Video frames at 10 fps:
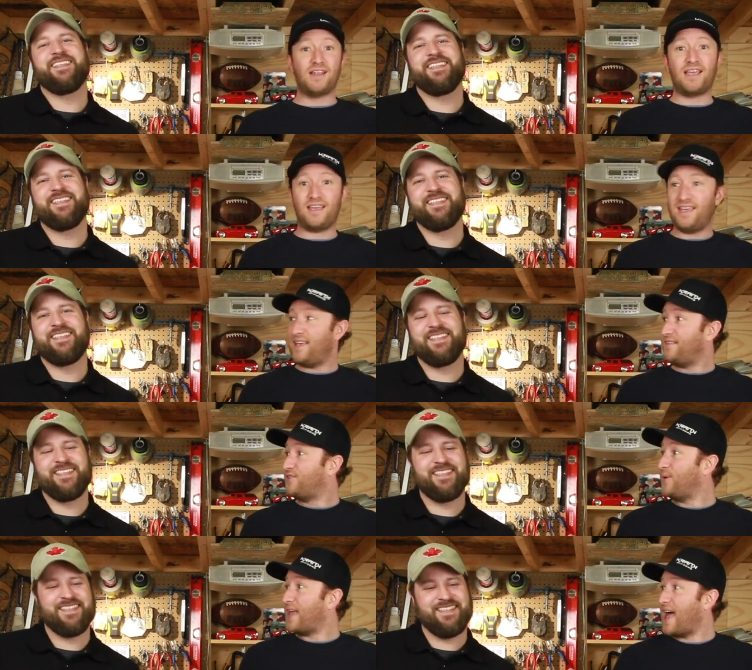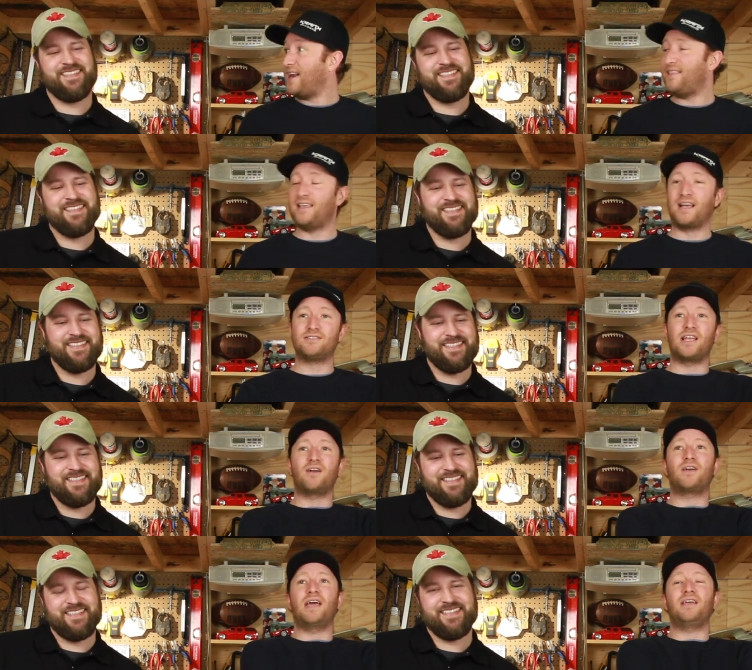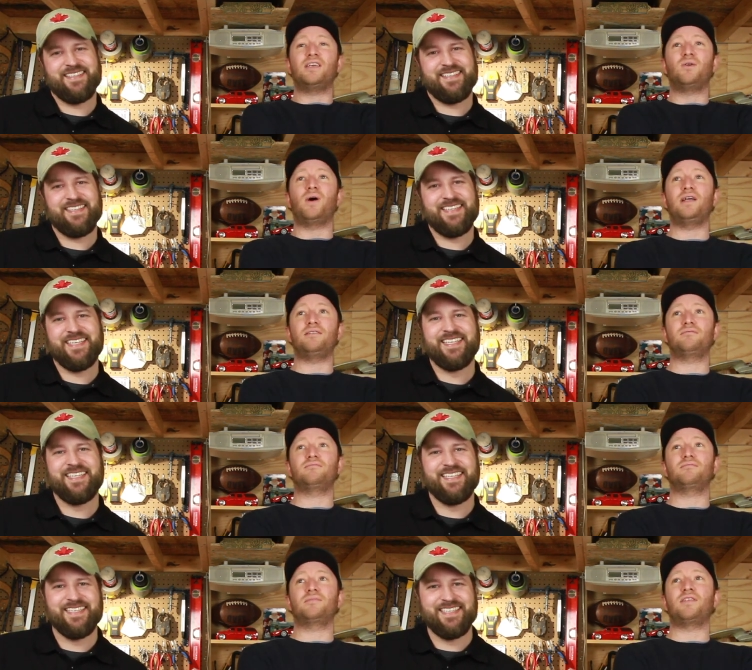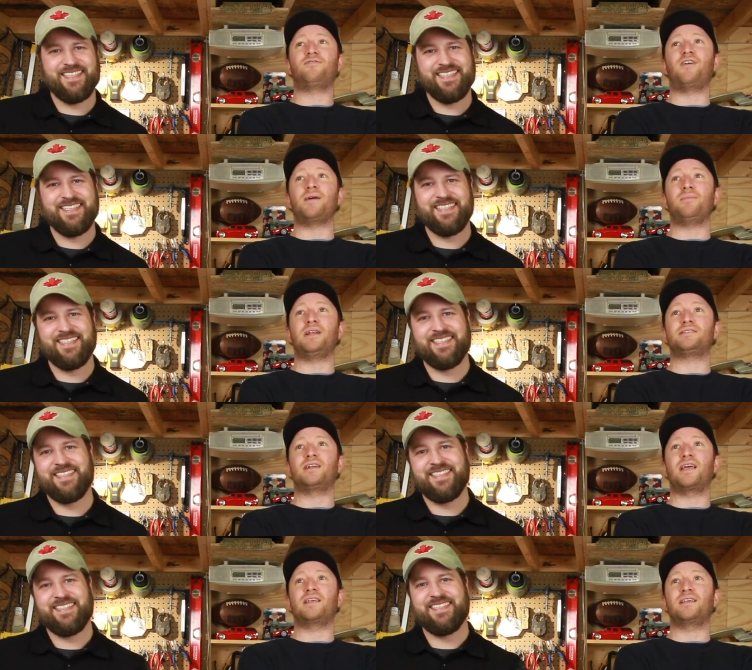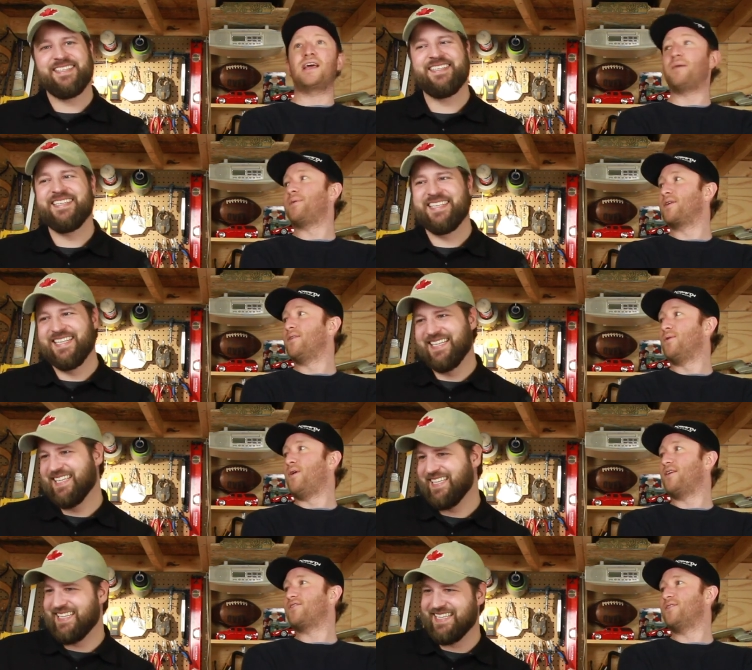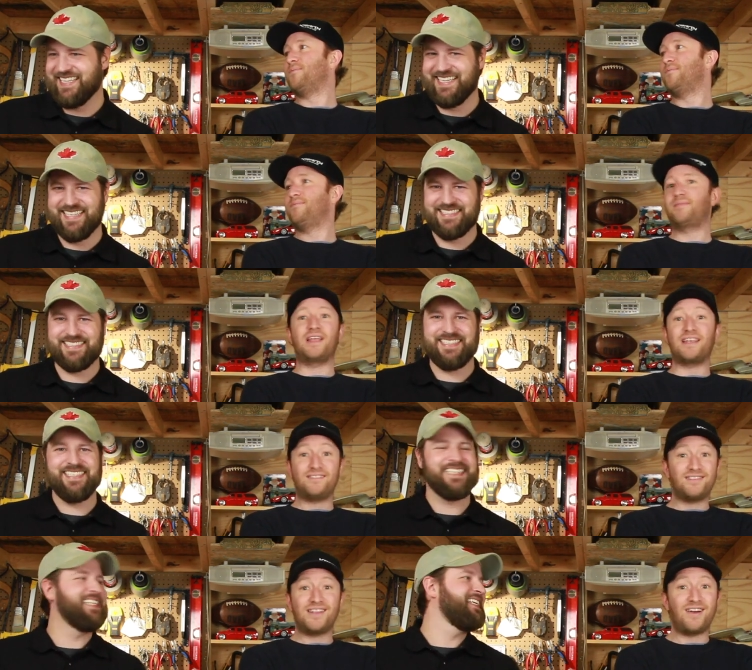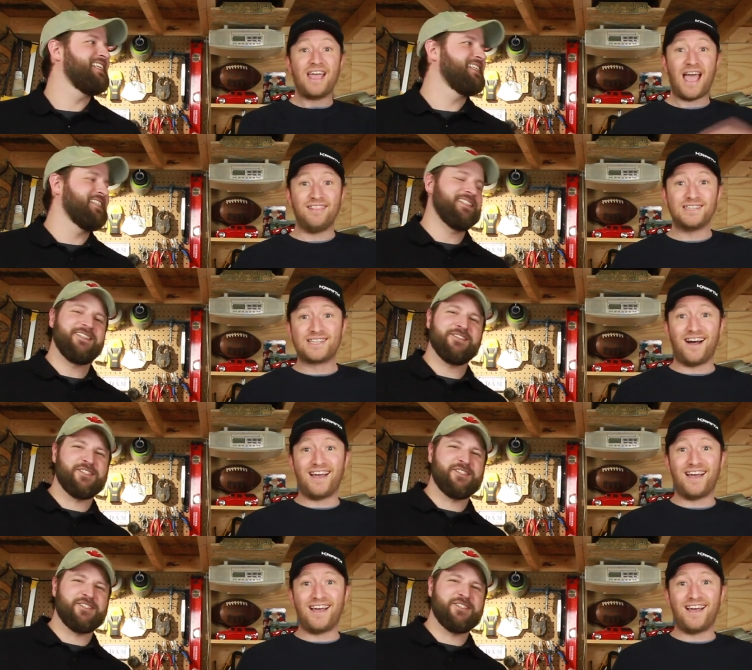Speaker 1: like doing anything, it's like, okay, you know what? Another 5 minutes and I can get up and go to the washroom. Like, literally. And this guy,